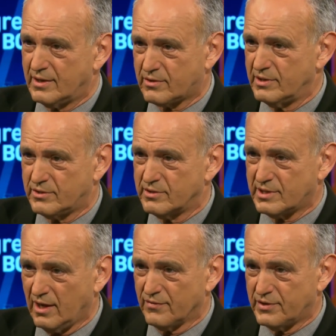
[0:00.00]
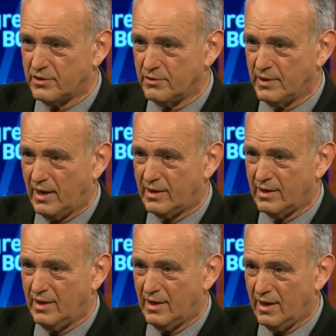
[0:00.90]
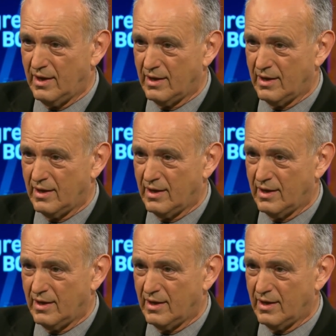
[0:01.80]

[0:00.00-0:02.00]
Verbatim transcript: increase yourself did you not so